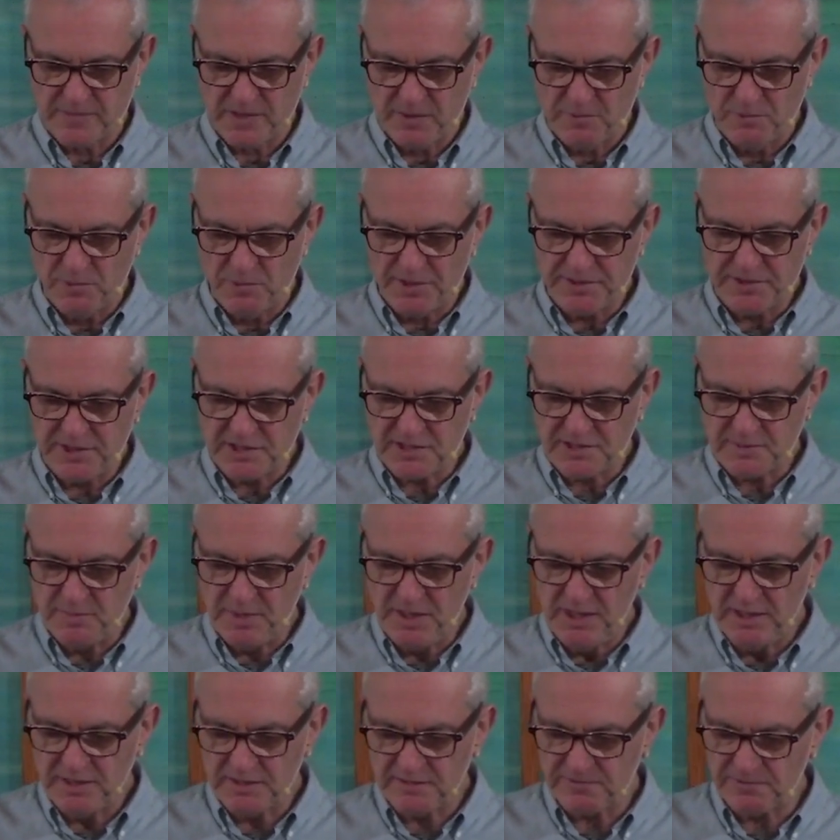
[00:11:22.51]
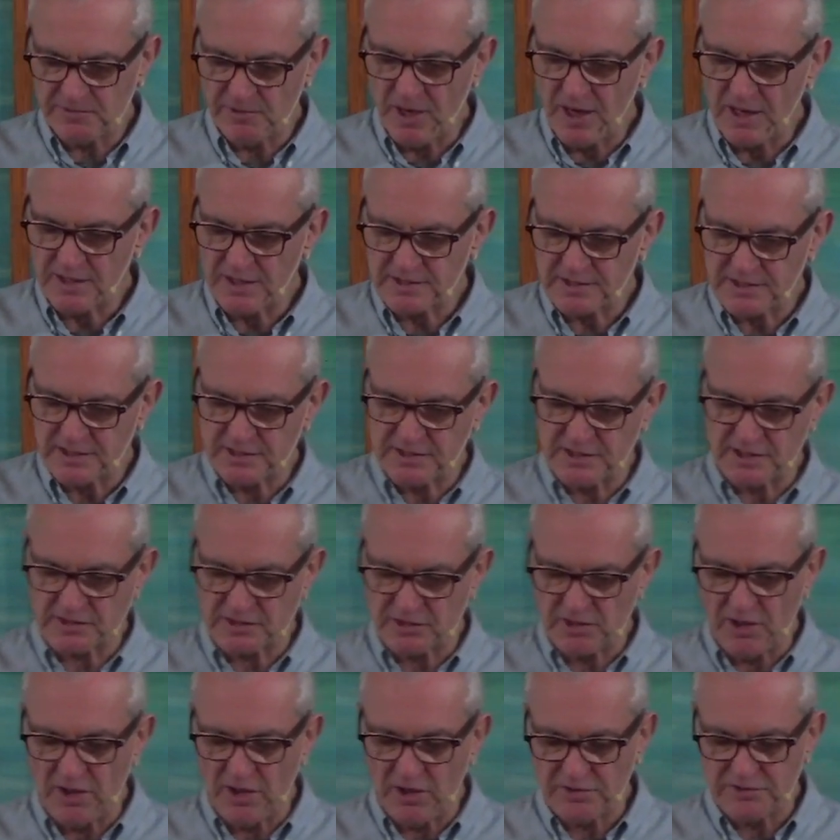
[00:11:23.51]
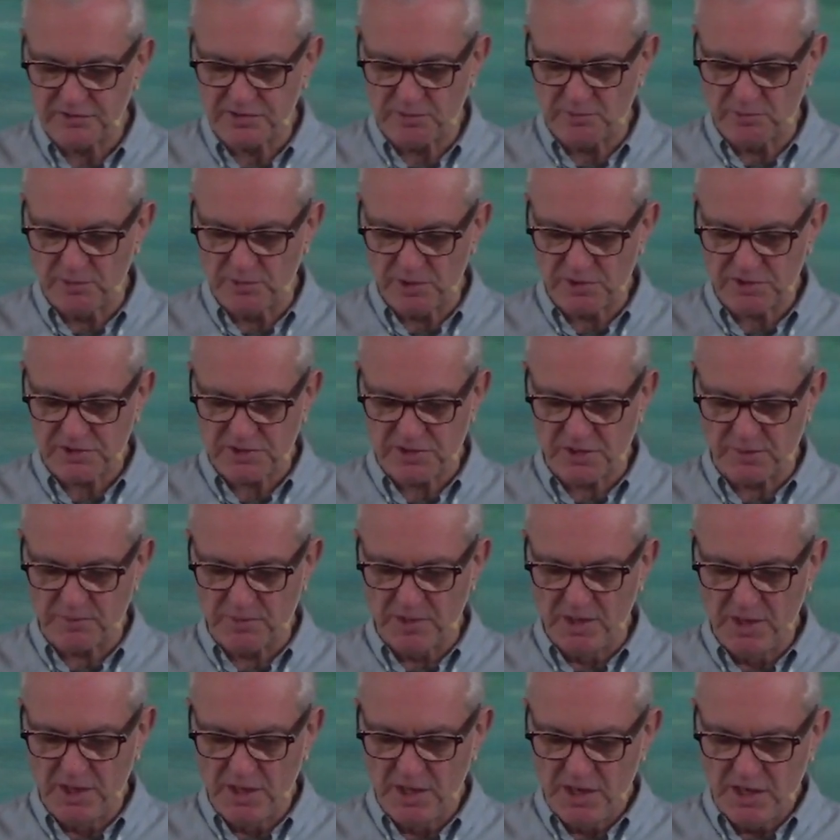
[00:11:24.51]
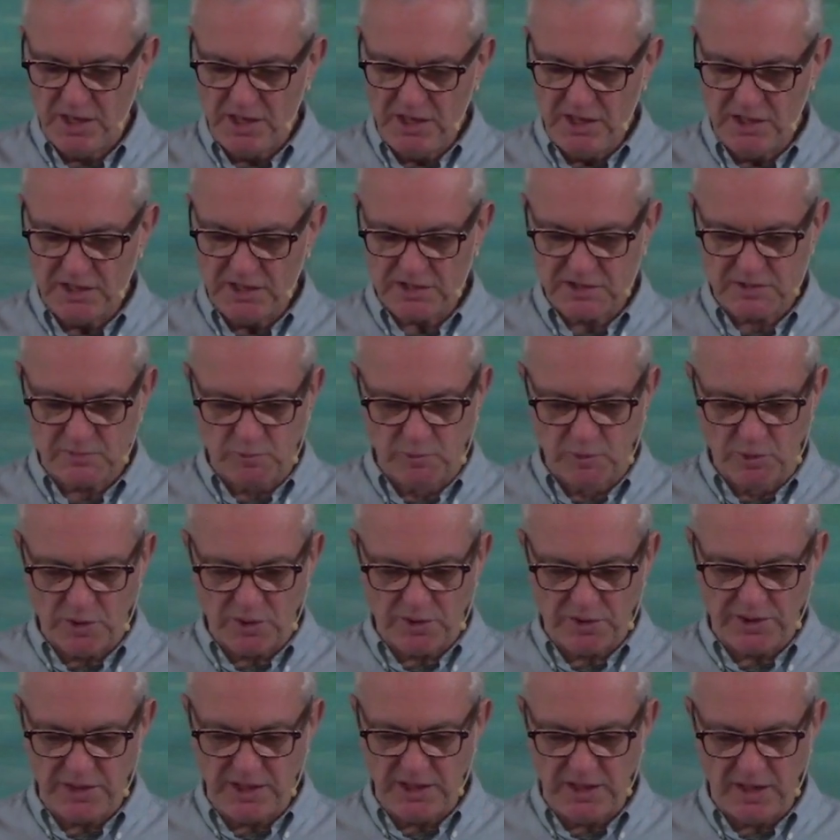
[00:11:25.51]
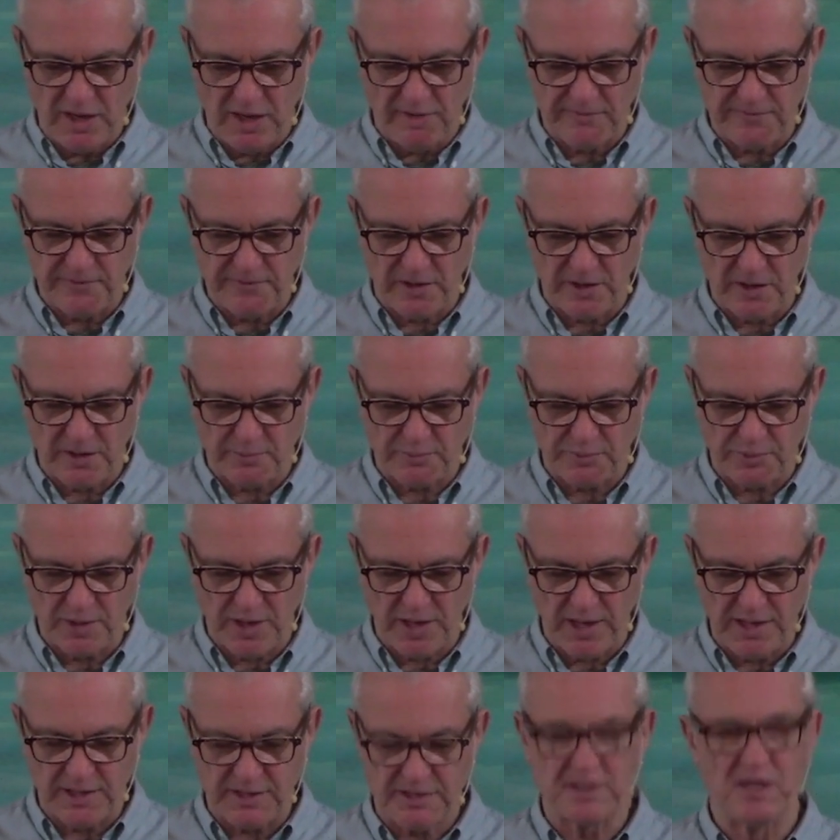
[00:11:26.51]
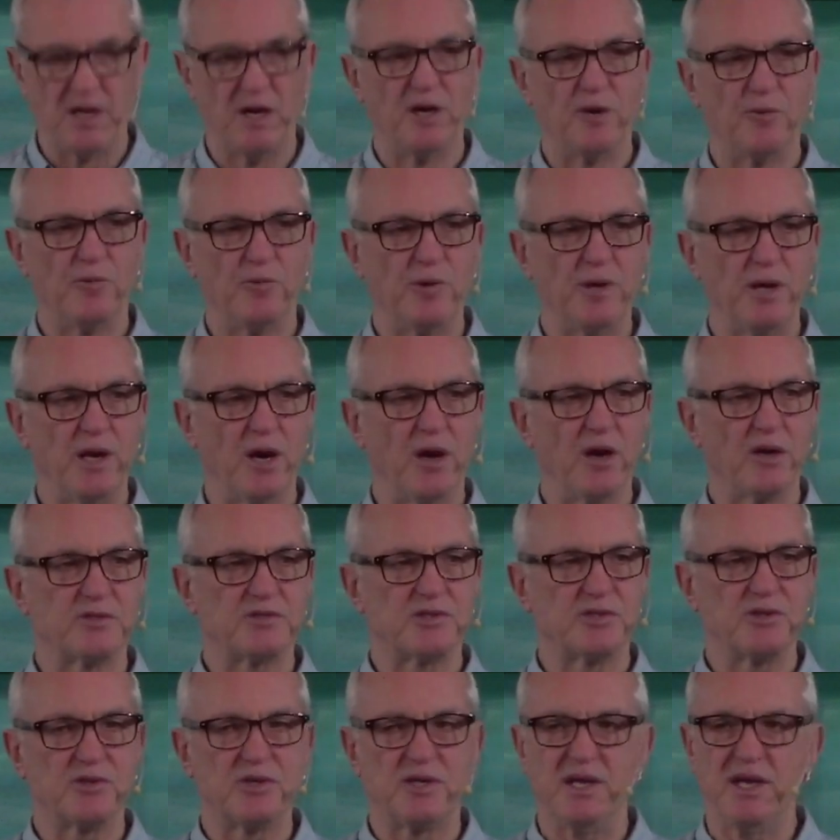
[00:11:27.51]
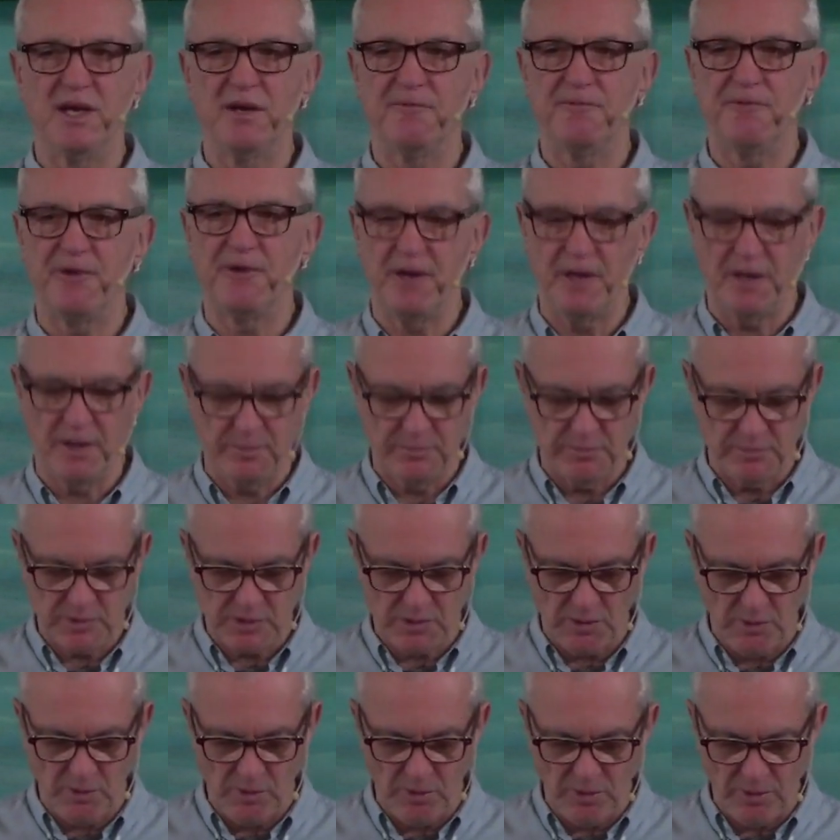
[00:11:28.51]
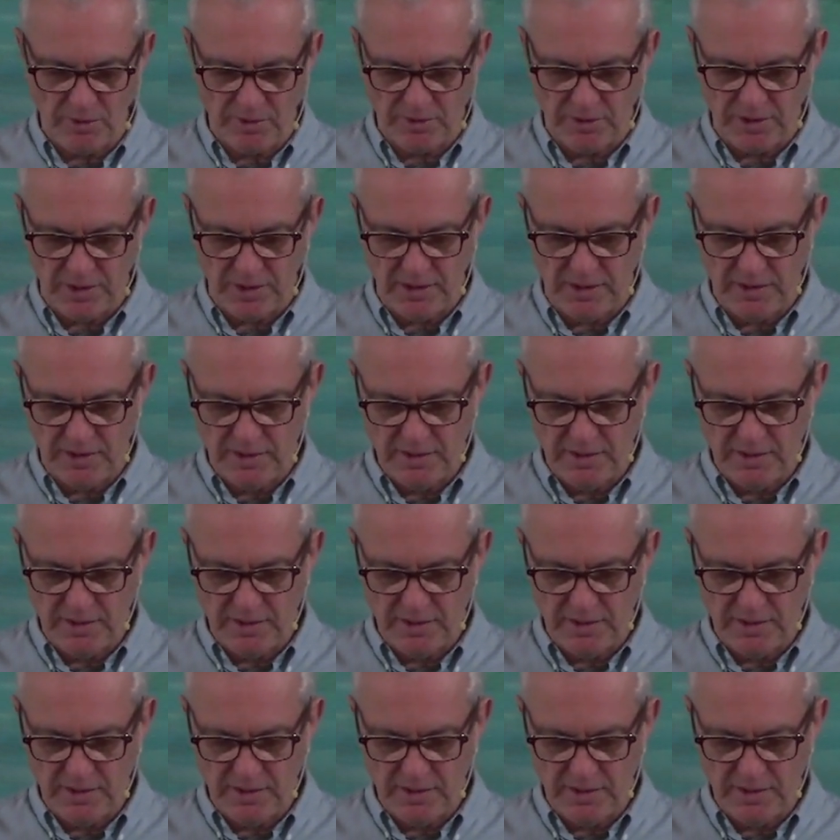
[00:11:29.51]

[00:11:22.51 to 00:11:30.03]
What this means for us is a call to worship. He is worthy of our praise. We are to give him glory.